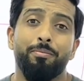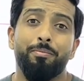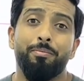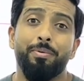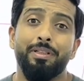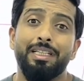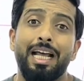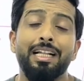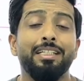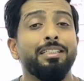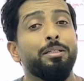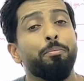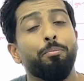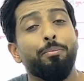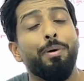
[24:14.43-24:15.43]
but that's
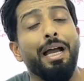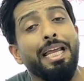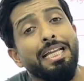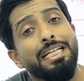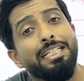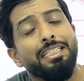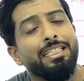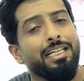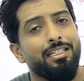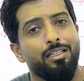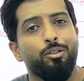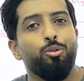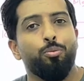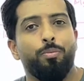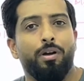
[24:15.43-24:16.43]
the mindset
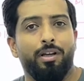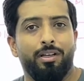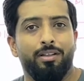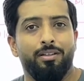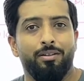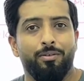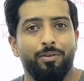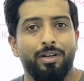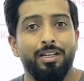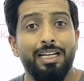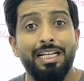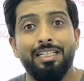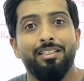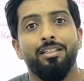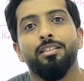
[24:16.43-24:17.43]
in Dubai, right?
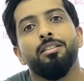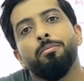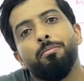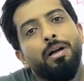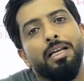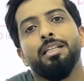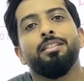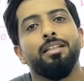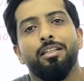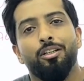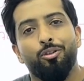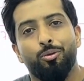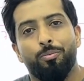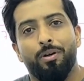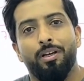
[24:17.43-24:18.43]
It's just the mindset in
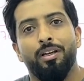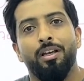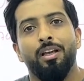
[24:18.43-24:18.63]
Dubai.